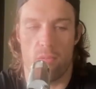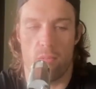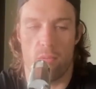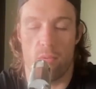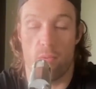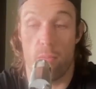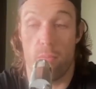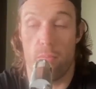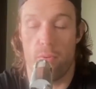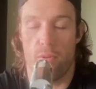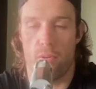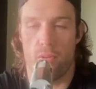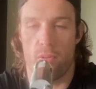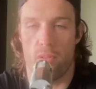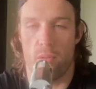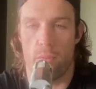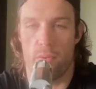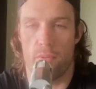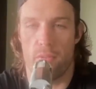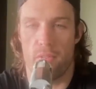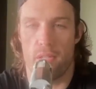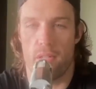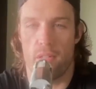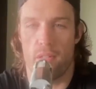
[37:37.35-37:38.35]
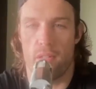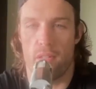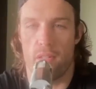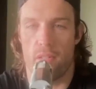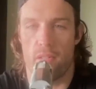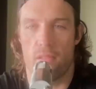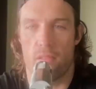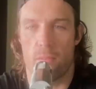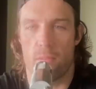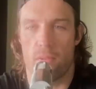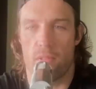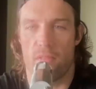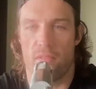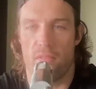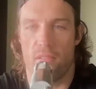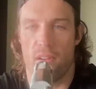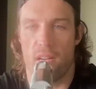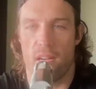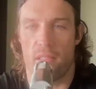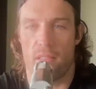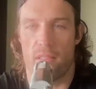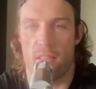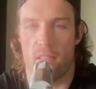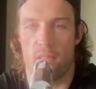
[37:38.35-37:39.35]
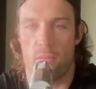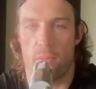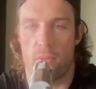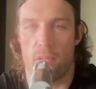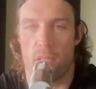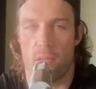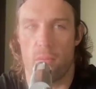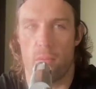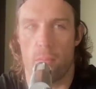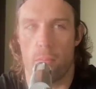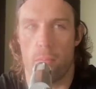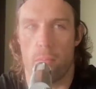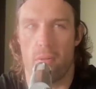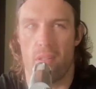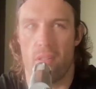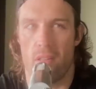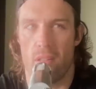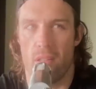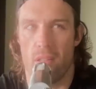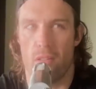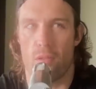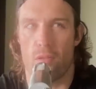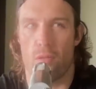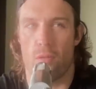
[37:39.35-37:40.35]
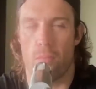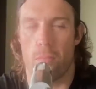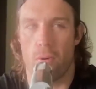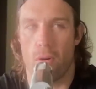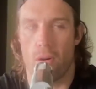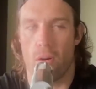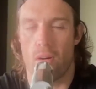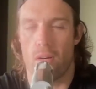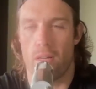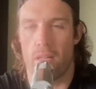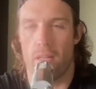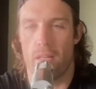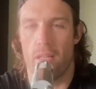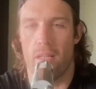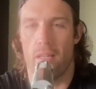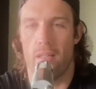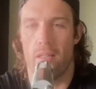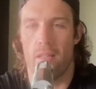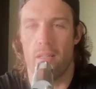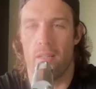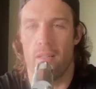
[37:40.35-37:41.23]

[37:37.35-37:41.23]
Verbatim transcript: with pure libertarians but the fact that it's become a political party